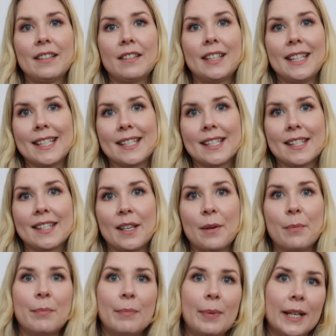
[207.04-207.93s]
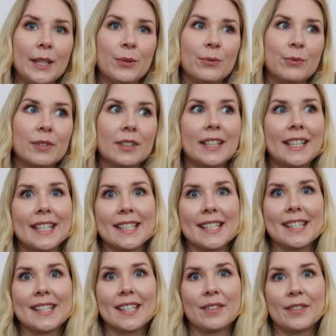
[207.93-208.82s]
Kissa.
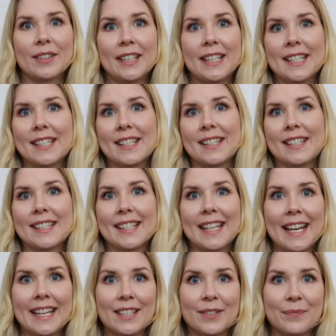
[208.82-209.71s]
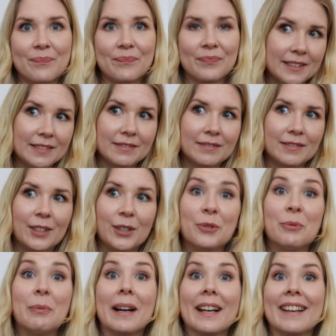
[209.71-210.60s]
Pajunkissa. Kissa is cat.
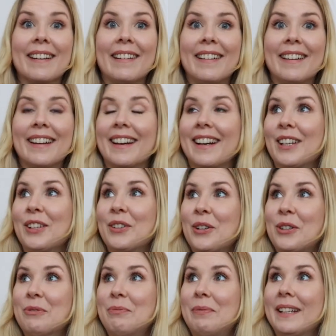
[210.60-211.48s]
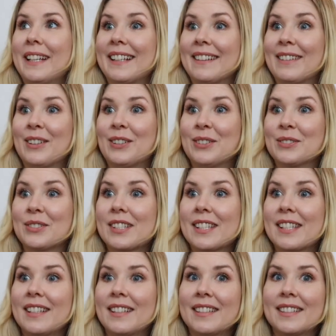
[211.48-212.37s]
Oh my god, are you opening
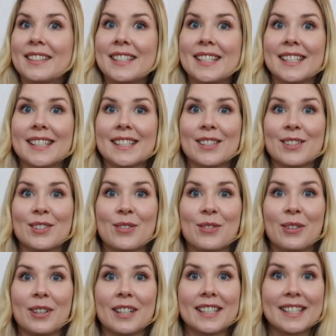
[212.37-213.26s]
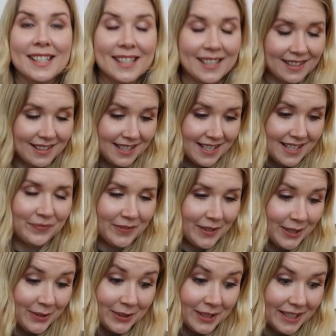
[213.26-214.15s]
those? Jesus Christ.
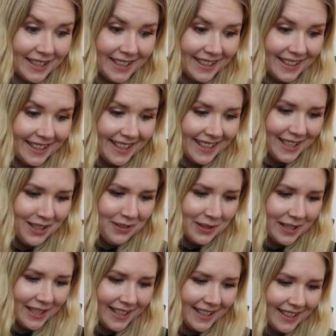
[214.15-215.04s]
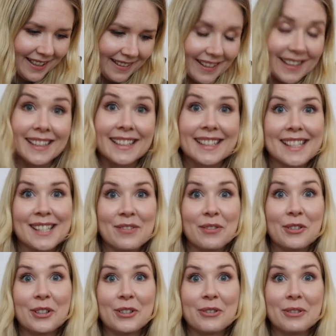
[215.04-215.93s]
Okay, anyway, thanks
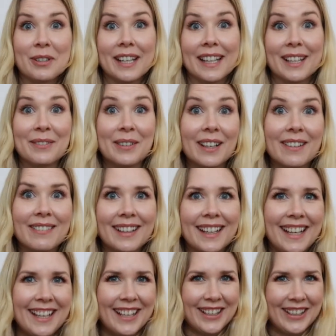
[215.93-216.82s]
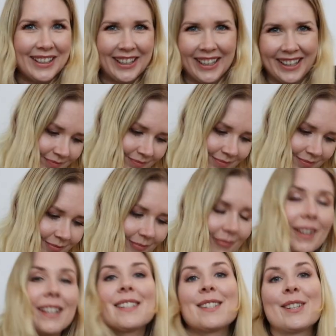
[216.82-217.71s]
for ruining my video.
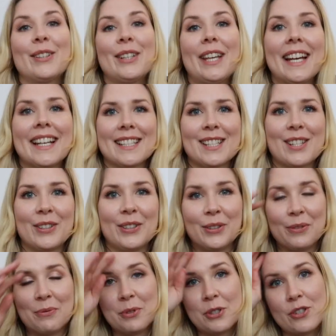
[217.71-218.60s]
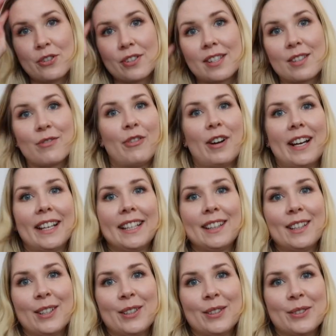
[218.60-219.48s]
So yeah, so you would just
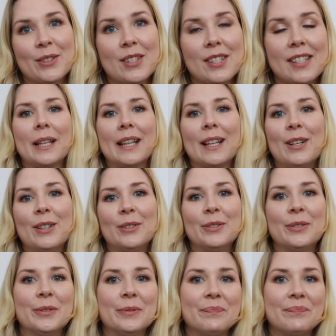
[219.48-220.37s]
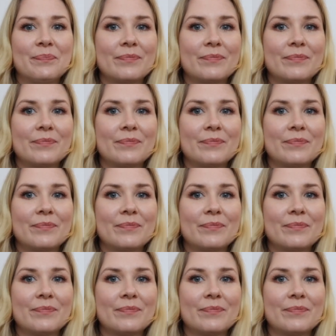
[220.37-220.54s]
find those willow